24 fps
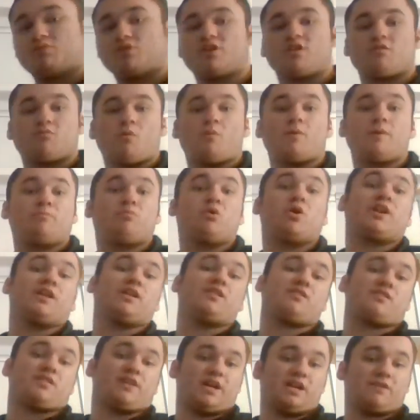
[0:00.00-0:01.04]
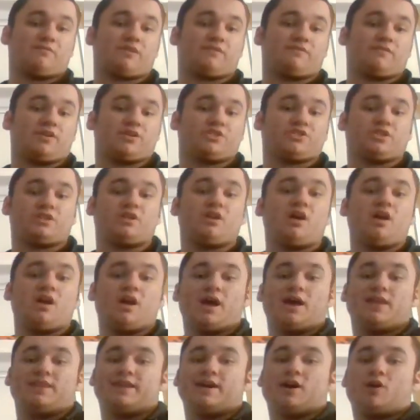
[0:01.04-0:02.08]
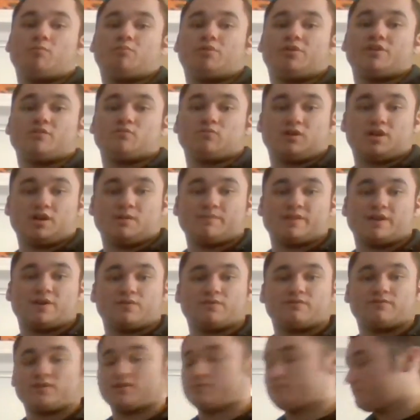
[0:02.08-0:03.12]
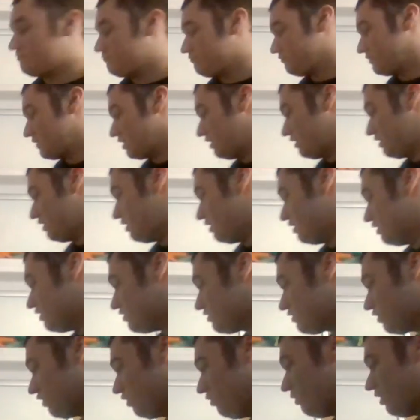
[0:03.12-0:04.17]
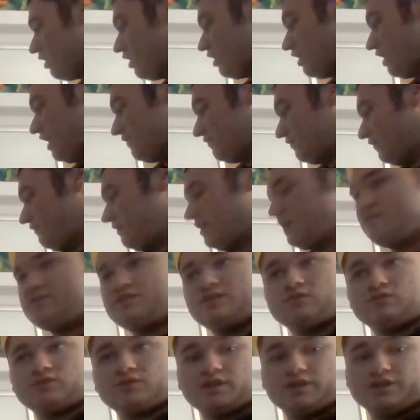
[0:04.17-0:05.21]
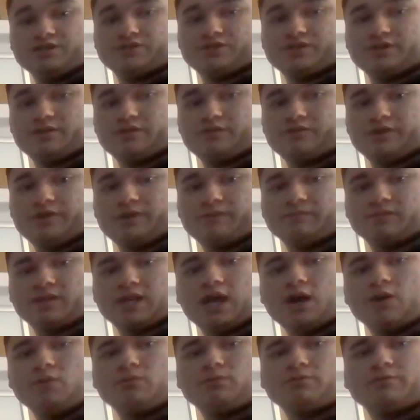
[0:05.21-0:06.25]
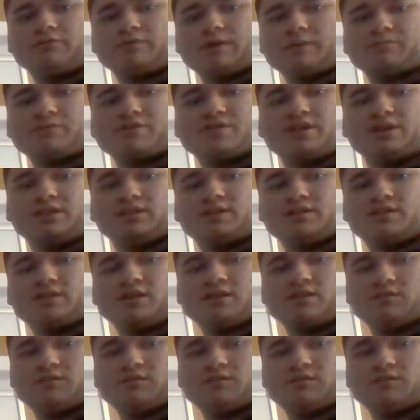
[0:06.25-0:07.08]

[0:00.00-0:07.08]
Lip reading: is what we put inside of our function, and the output is what comes out of it. So f of 5 is equal to 103. How would we represent this as a